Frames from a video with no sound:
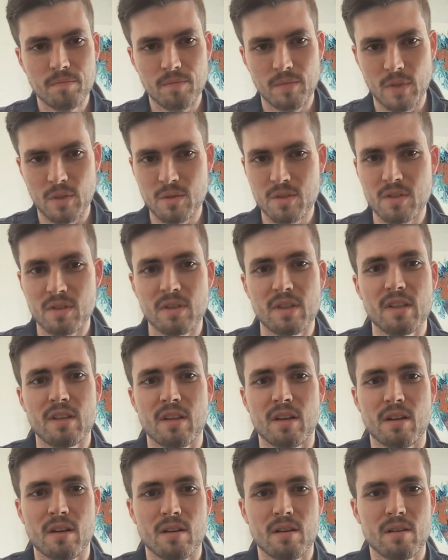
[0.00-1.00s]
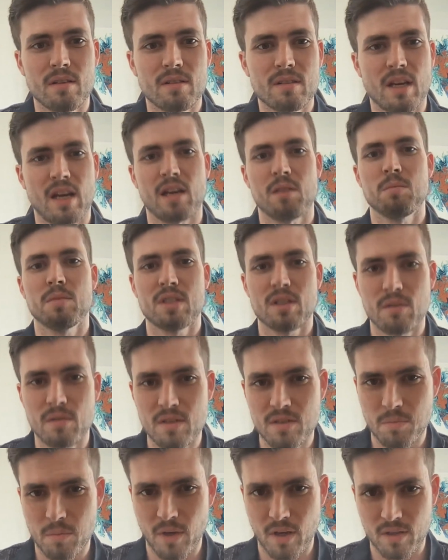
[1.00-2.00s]
usually they're time
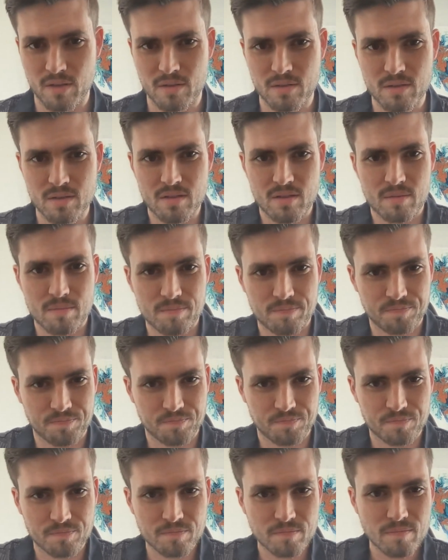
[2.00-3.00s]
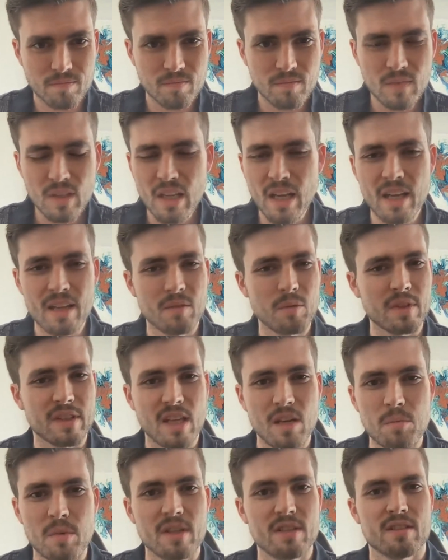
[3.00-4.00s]
series models. And what
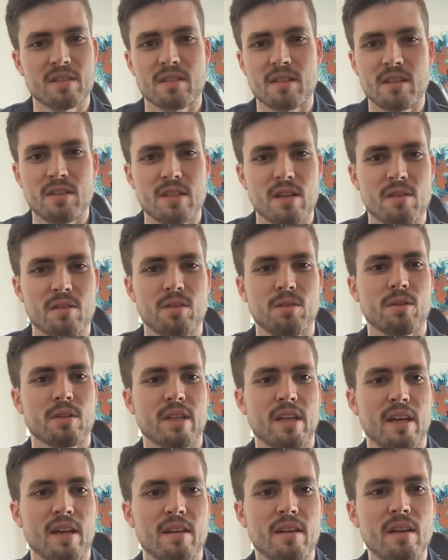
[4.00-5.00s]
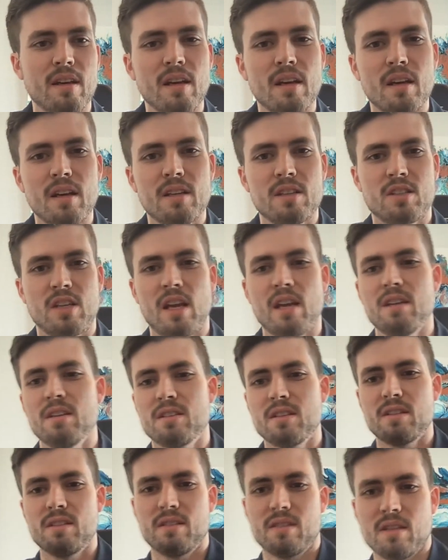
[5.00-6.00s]
that means is they generally look at
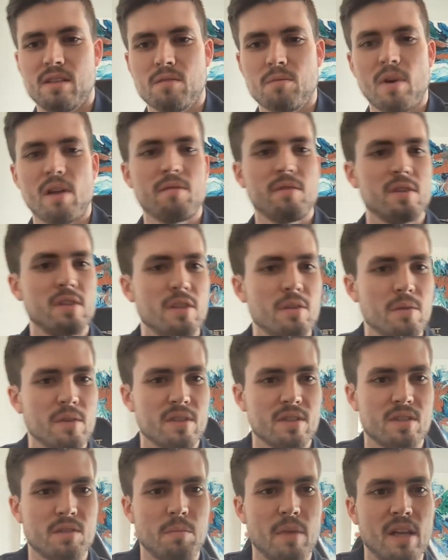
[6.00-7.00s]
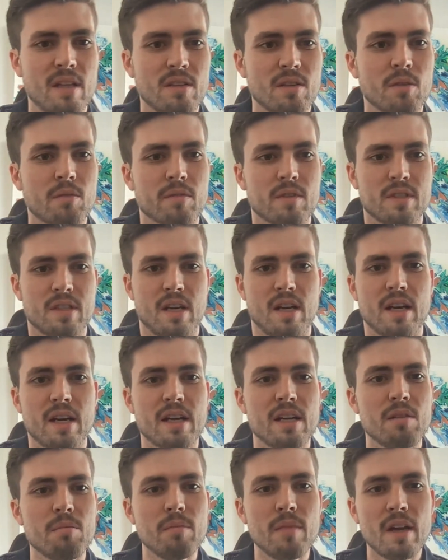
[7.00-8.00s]
changes in revenue and spend over
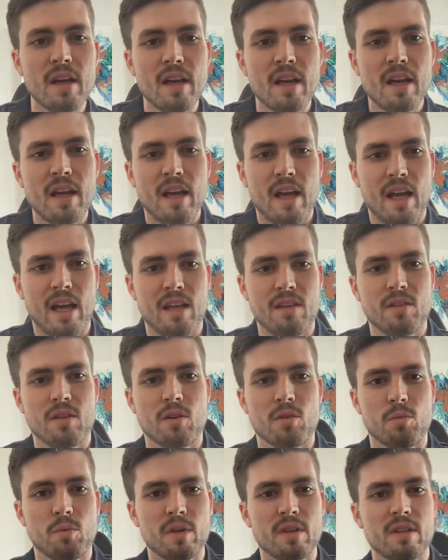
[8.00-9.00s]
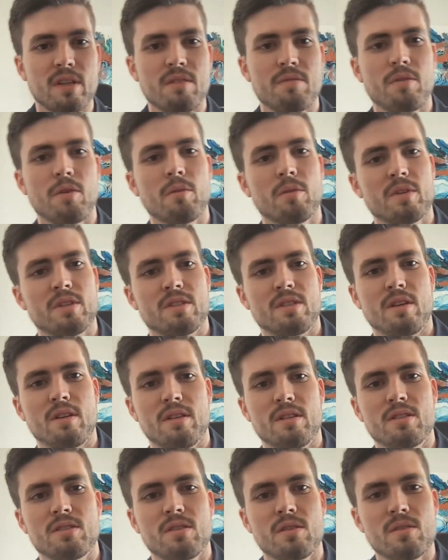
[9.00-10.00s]
time. And they're really focused on
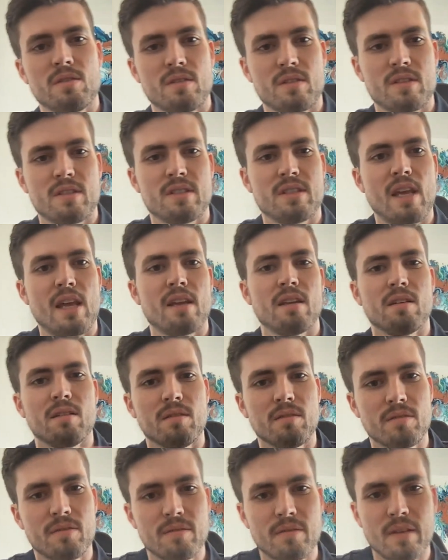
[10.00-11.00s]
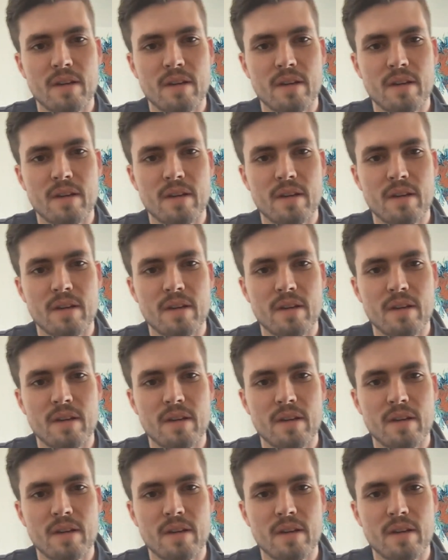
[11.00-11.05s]
a certain set of